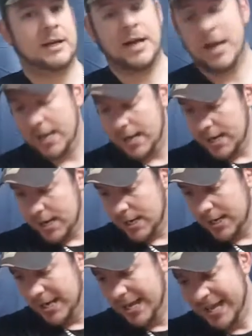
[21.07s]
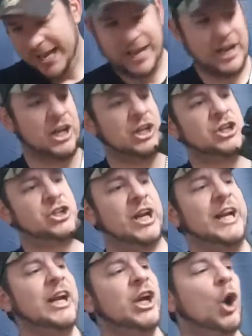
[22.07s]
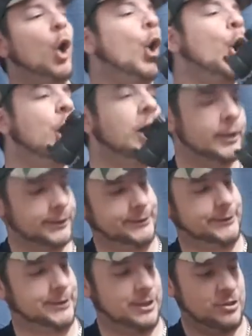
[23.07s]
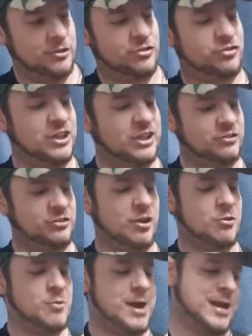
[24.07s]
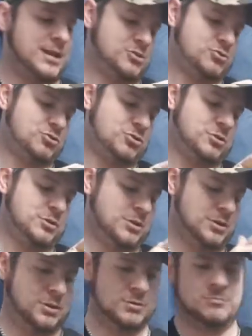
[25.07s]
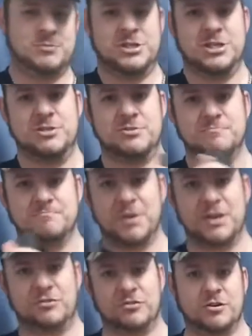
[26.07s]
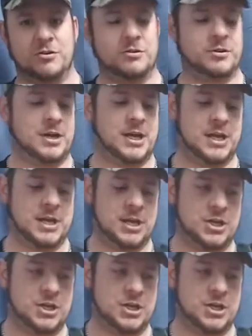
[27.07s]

a Jing Gong 608, which is based on a